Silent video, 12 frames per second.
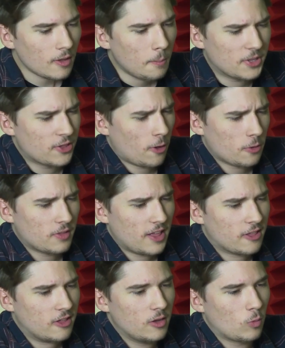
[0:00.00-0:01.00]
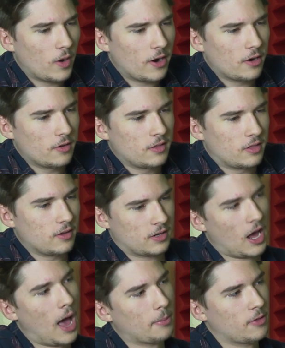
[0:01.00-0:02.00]
But there's also that scene where the
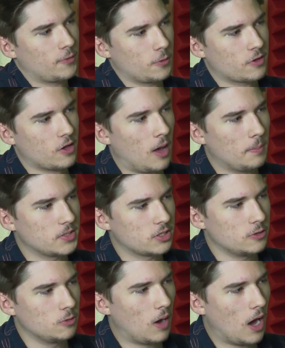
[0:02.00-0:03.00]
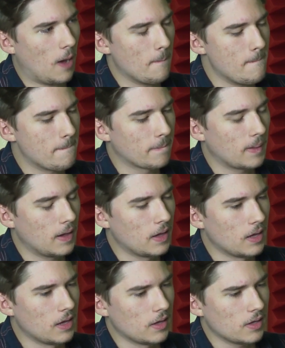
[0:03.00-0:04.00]
cops first come to
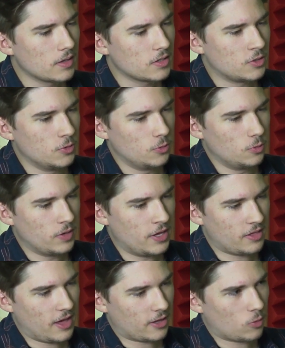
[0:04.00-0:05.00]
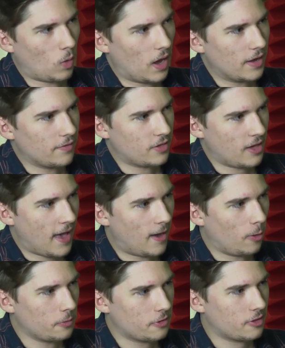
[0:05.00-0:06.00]
his ex-wife's
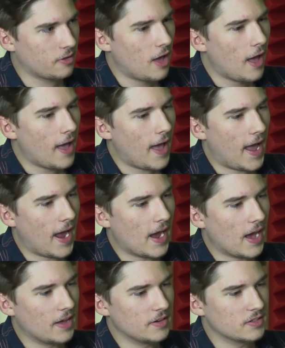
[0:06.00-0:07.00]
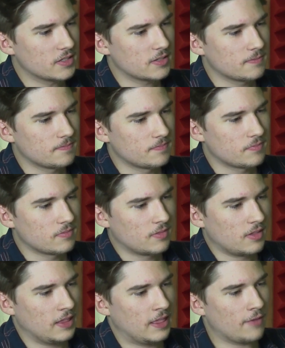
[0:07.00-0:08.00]
house and
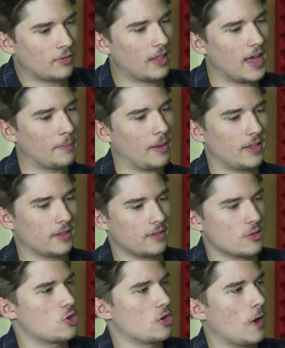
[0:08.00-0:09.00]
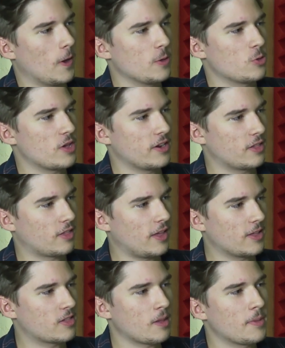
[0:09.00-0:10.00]
they have the line about like the judge, and it's
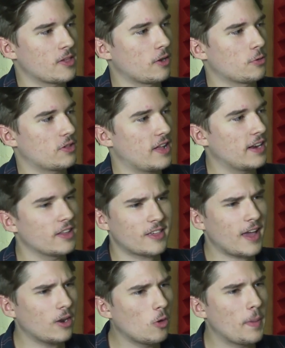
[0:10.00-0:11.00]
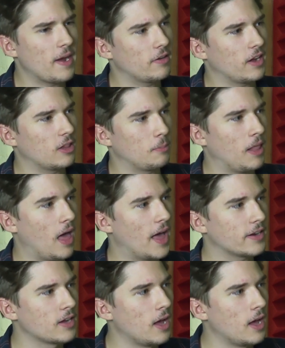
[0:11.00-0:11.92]
like just a misunderstanding. It's got no bearing on the plot,